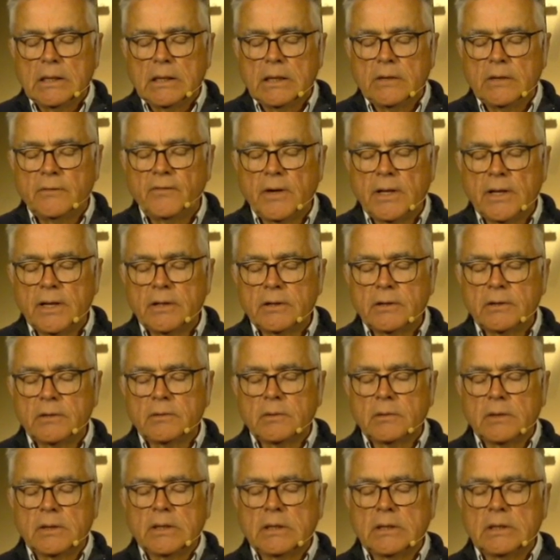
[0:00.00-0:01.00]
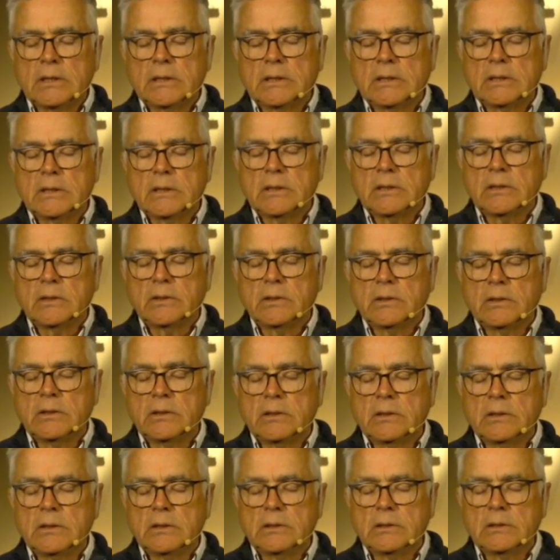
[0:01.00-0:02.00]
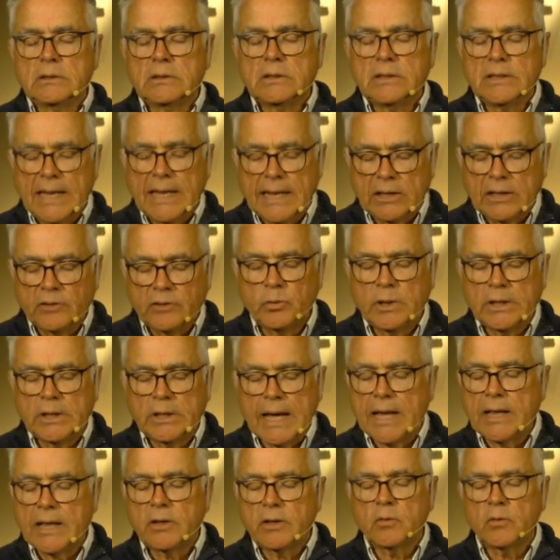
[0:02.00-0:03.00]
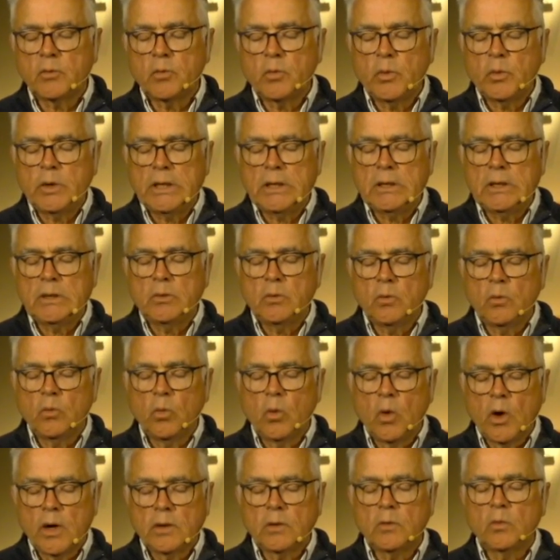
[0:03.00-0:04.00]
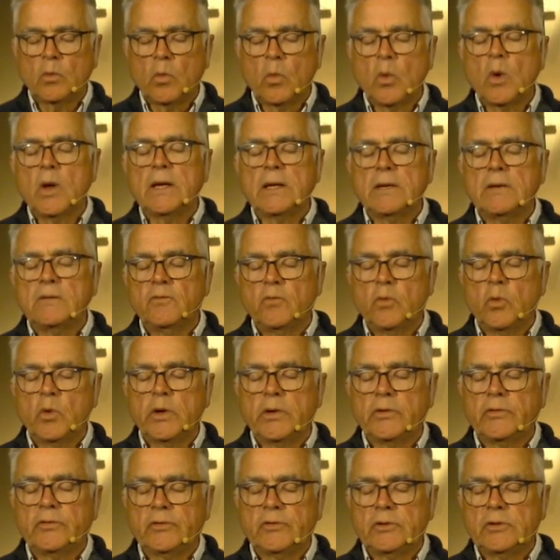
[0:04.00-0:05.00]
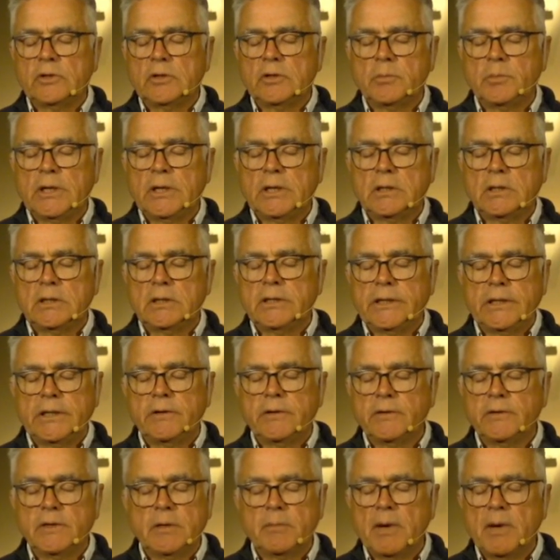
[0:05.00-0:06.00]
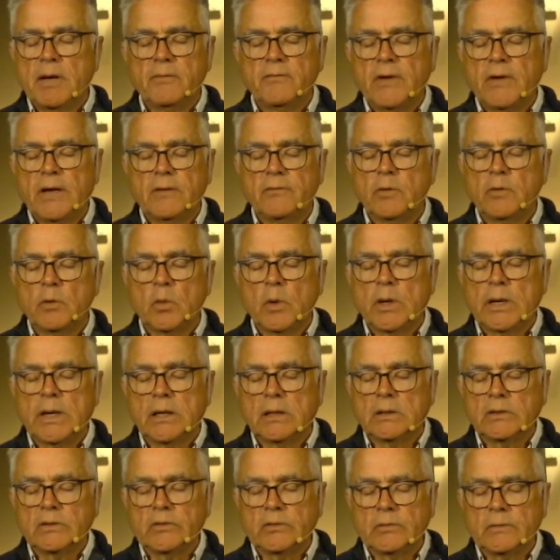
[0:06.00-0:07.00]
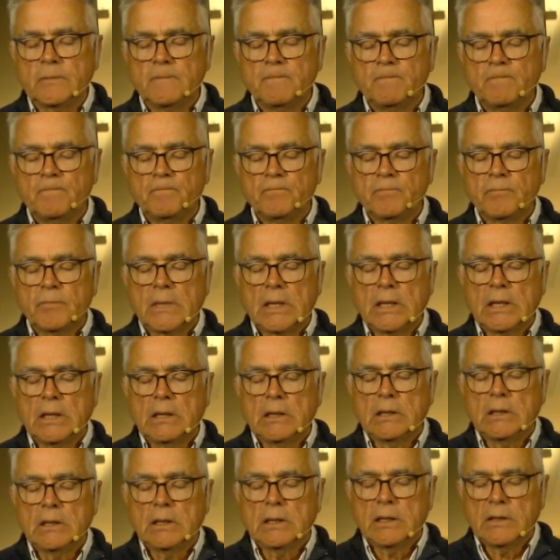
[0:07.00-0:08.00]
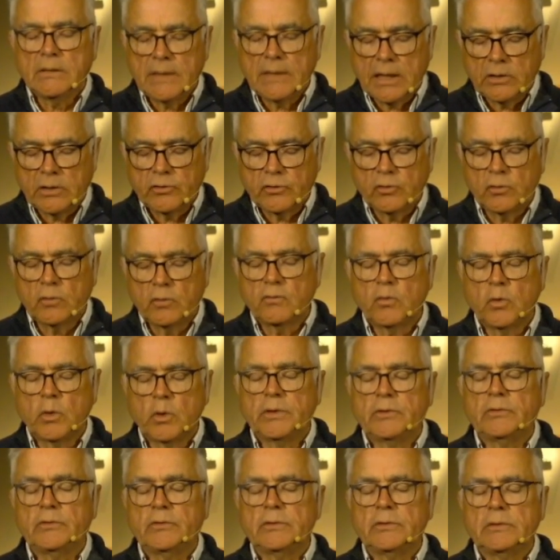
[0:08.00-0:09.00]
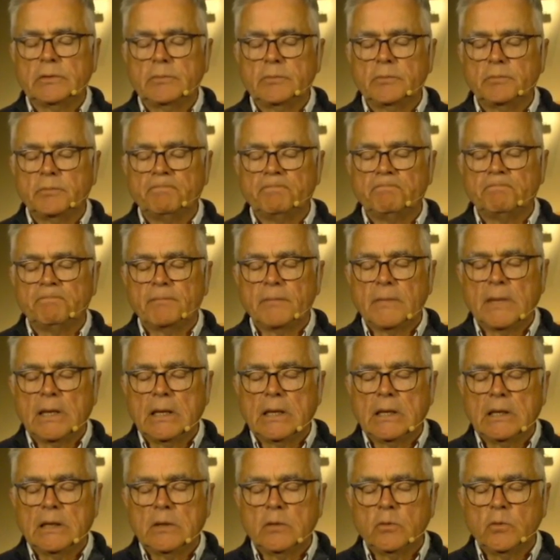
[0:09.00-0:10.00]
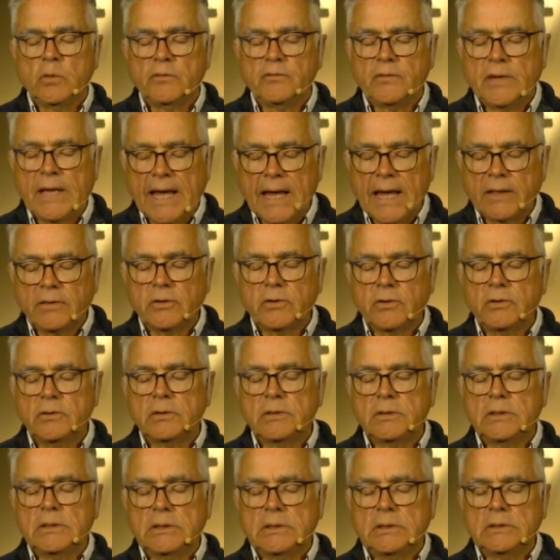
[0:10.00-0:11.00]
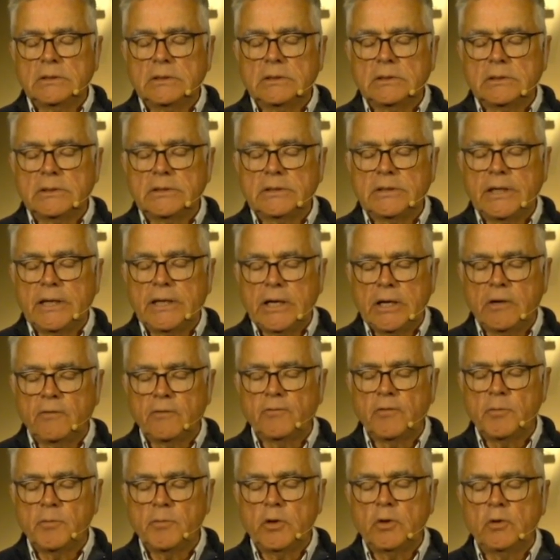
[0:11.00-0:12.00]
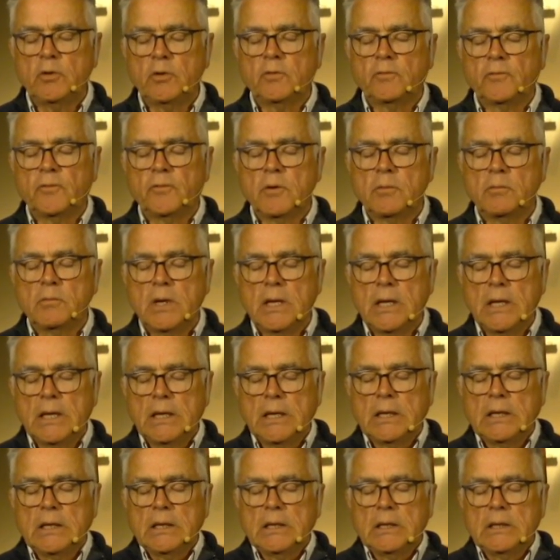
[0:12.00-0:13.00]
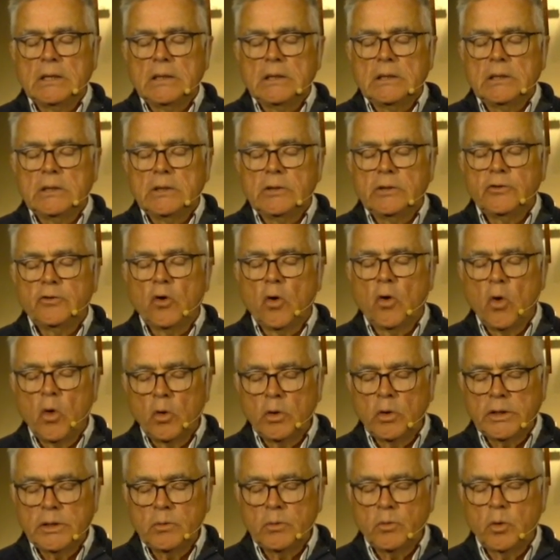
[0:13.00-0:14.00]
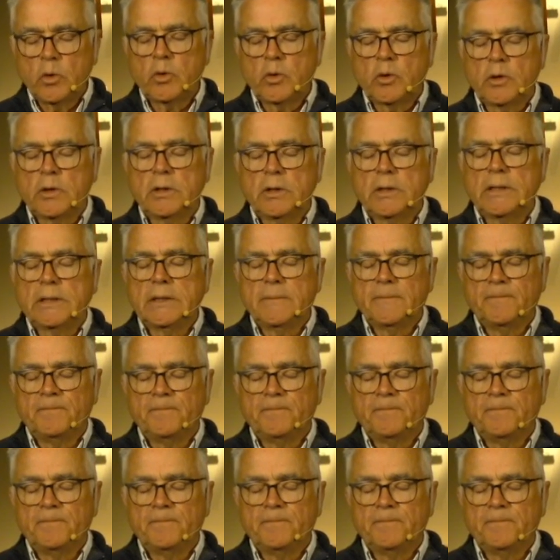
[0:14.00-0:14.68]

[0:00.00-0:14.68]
And Father, today as we gather, we want one voice to be clear and above everyone else, and that is your voice. We've gathered to hear from you, from your holy word.